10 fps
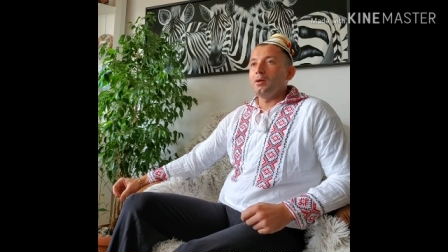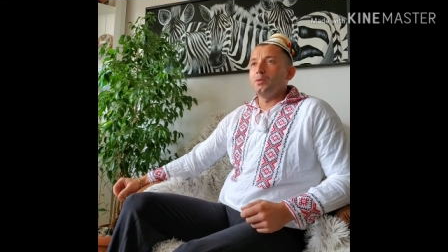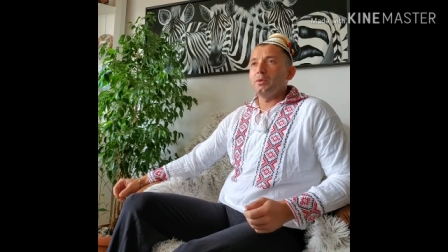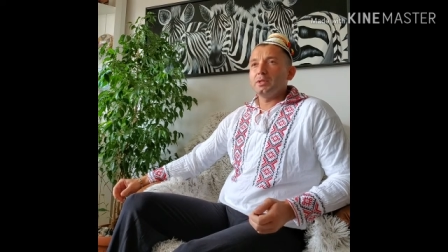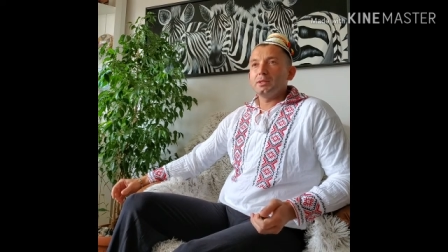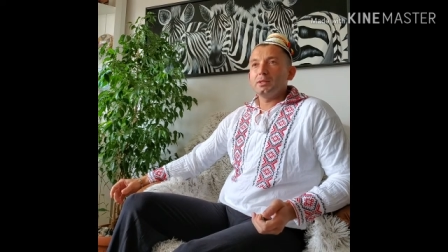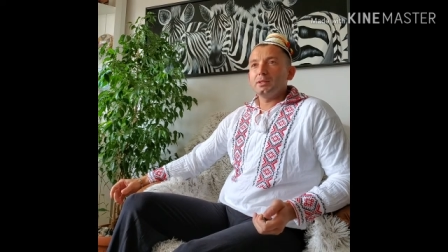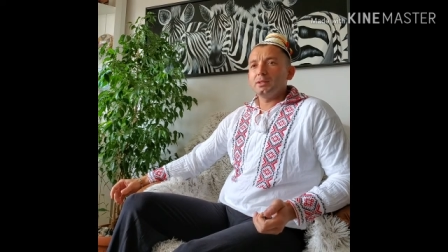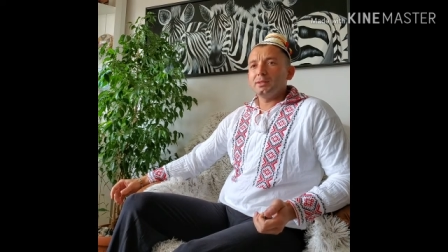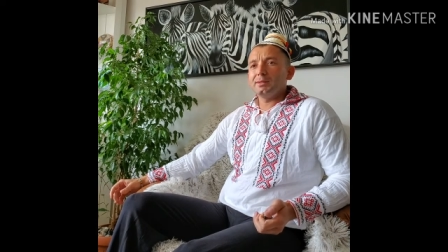With
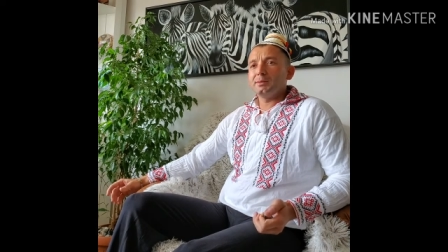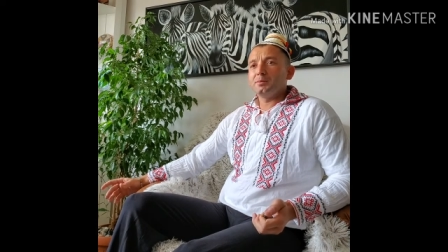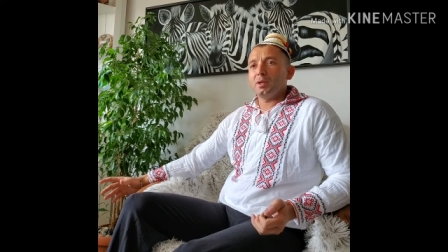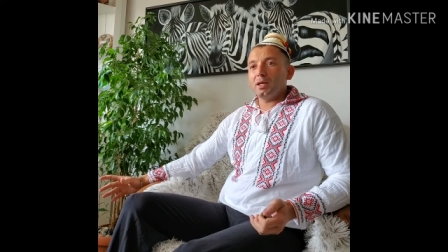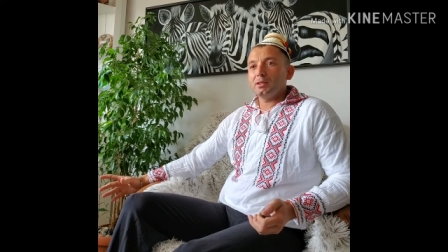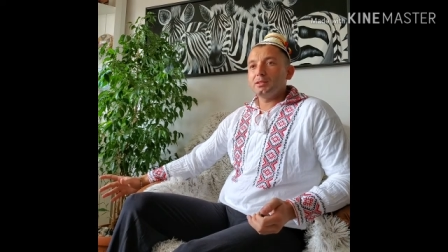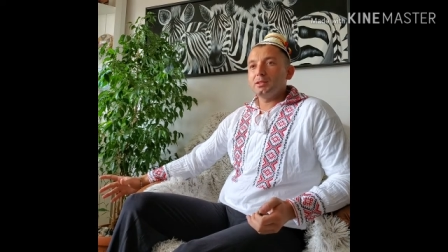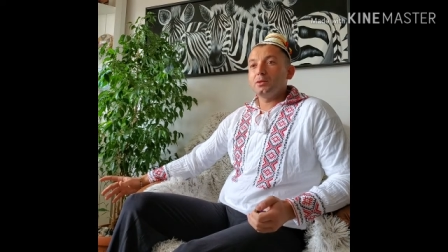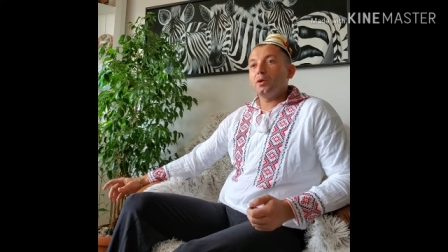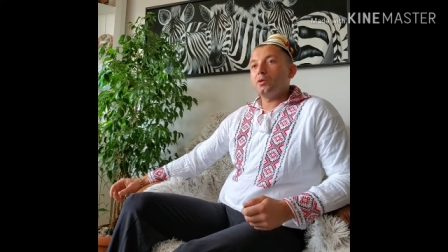the Black Sea
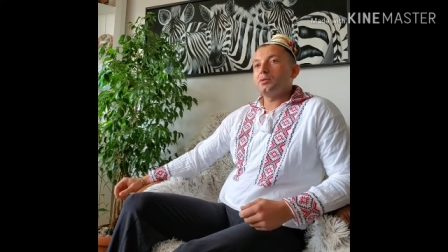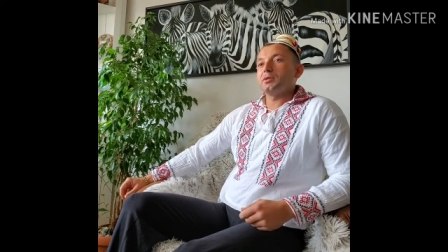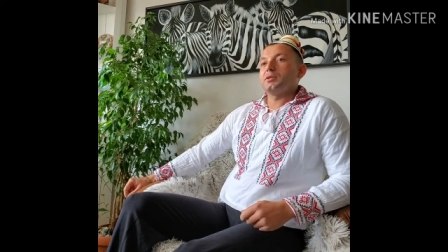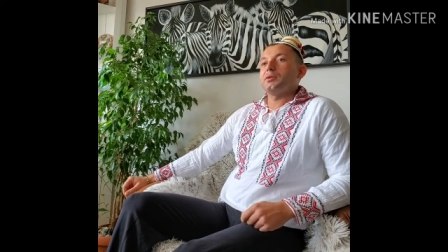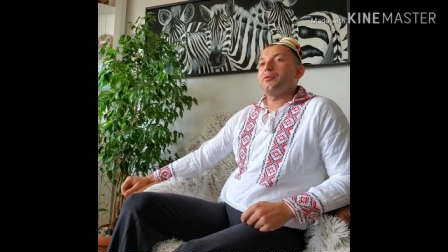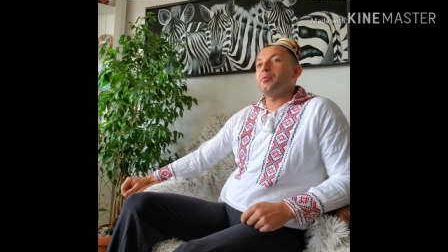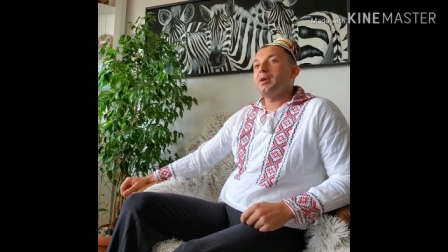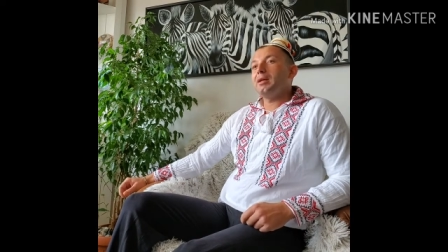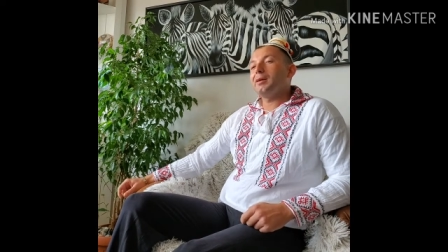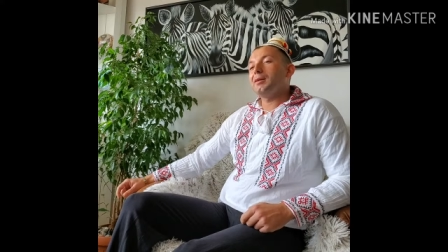coast,
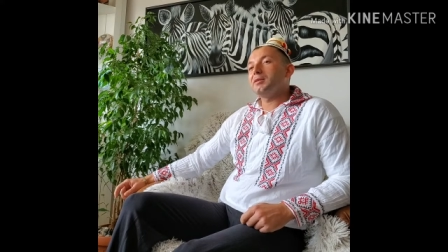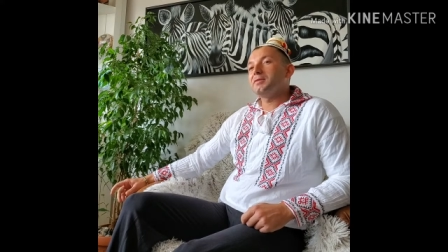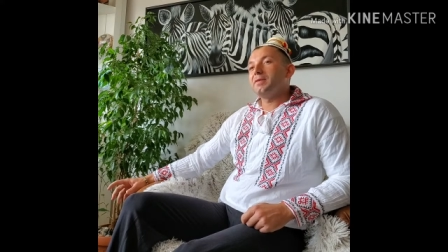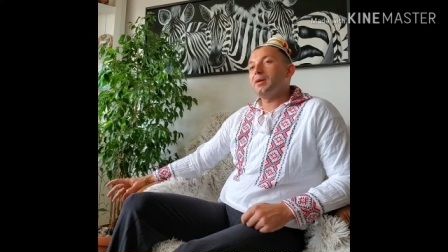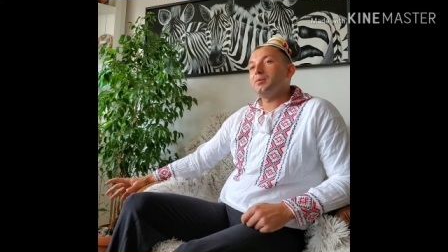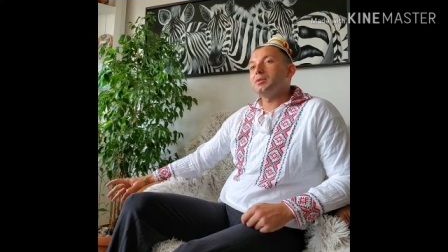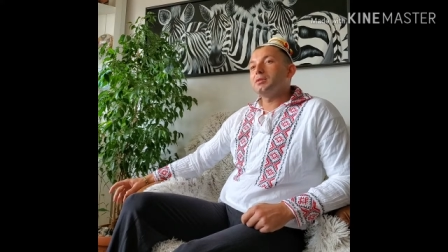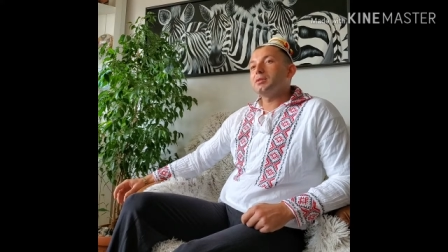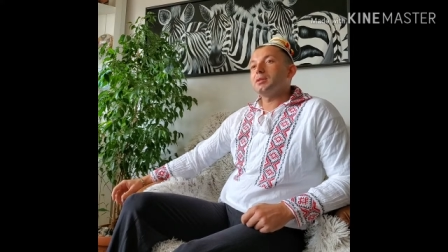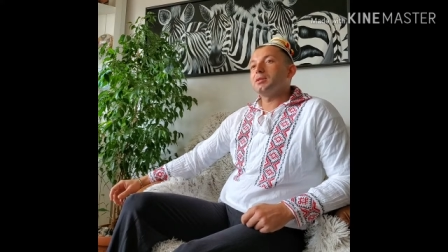Romania is
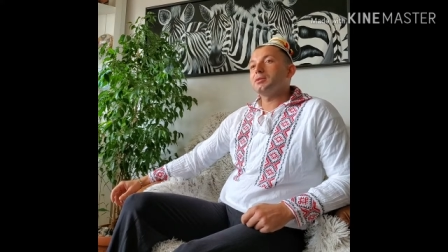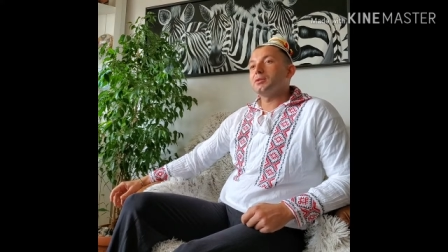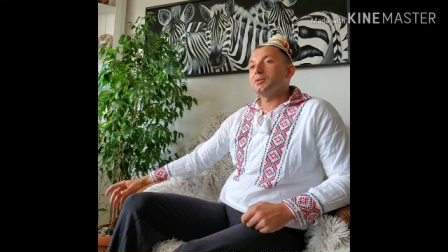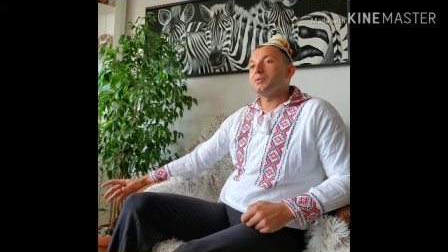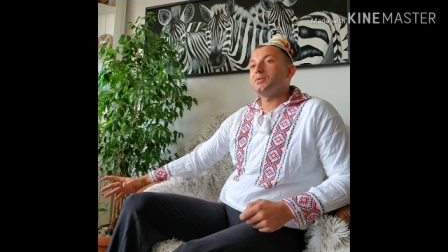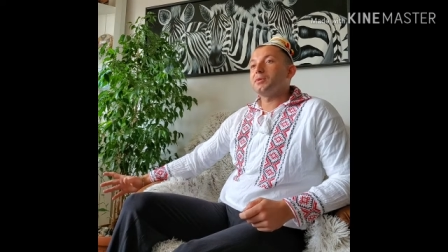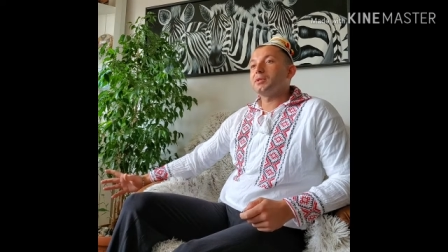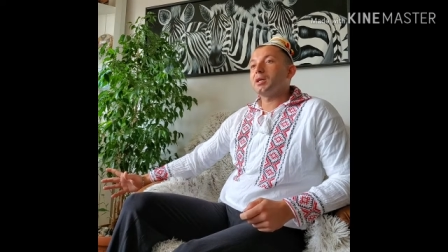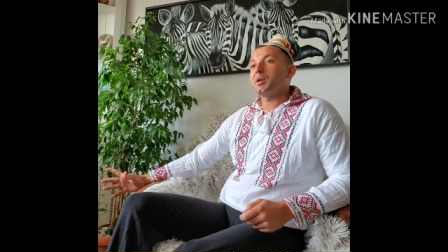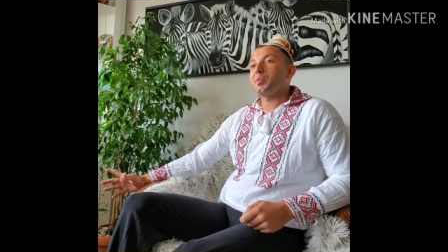famous also for the
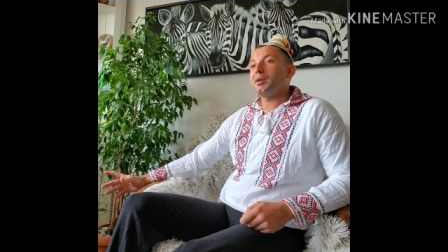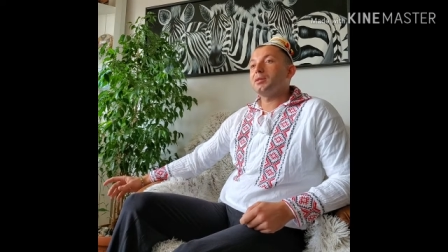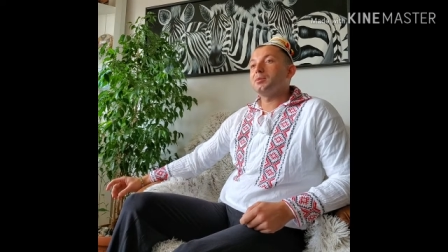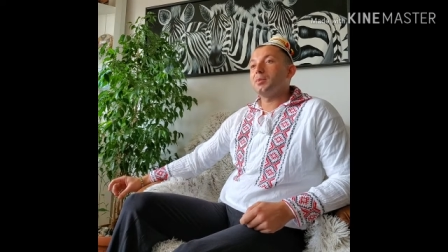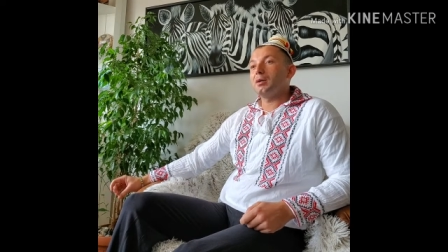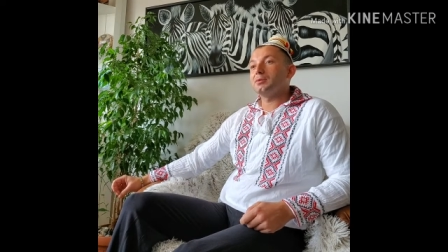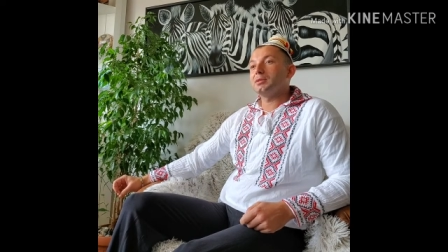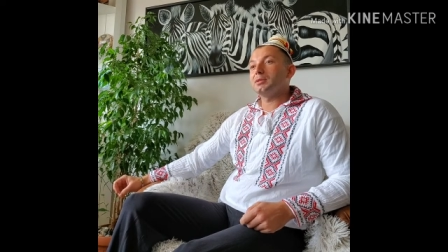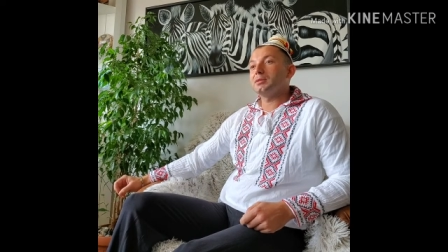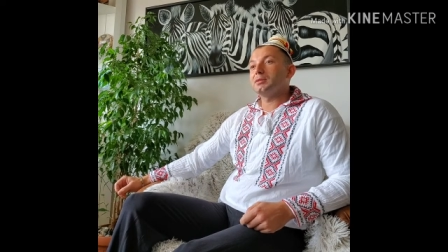Carpathian
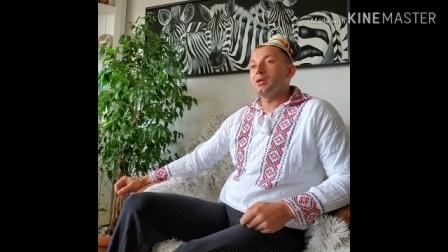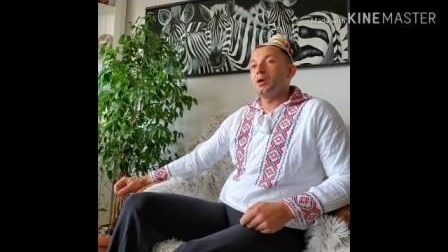Mountains.